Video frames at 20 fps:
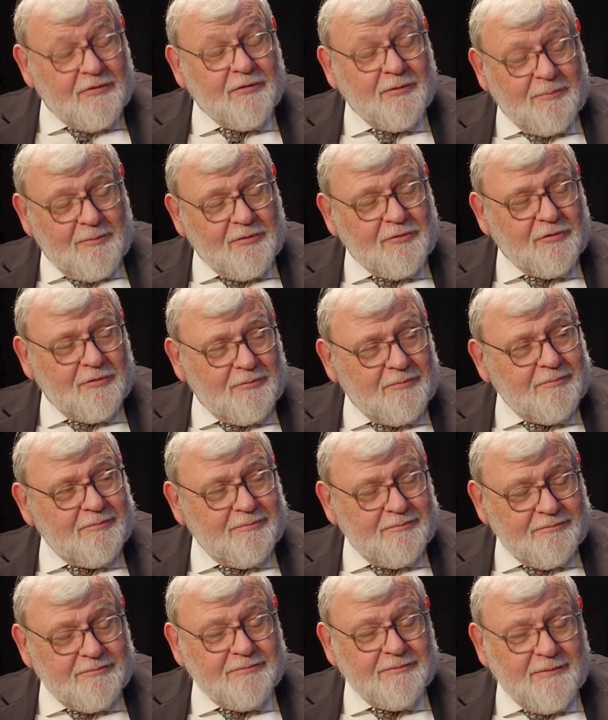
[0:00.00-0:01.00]
a mission.
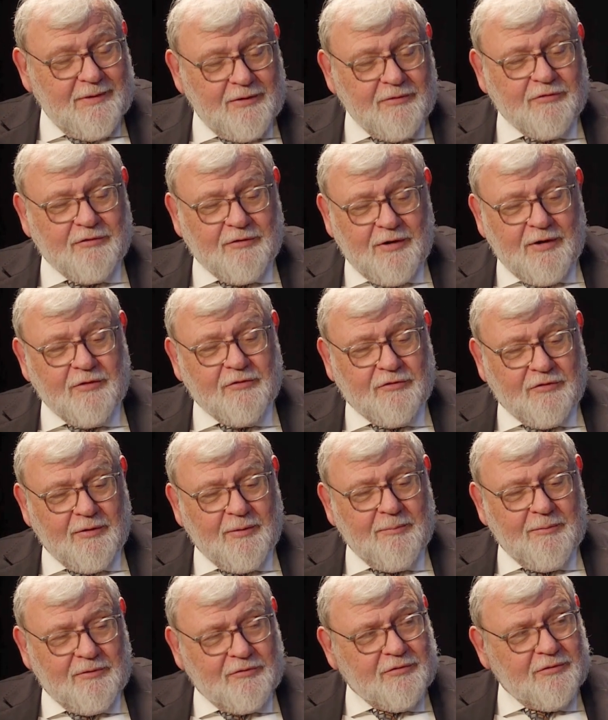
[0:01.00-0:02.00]
It's a
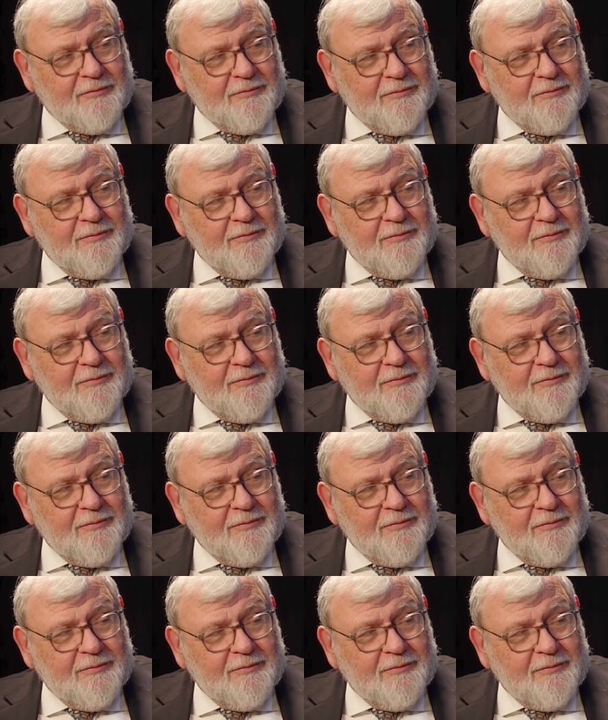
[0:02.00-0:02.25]
mission.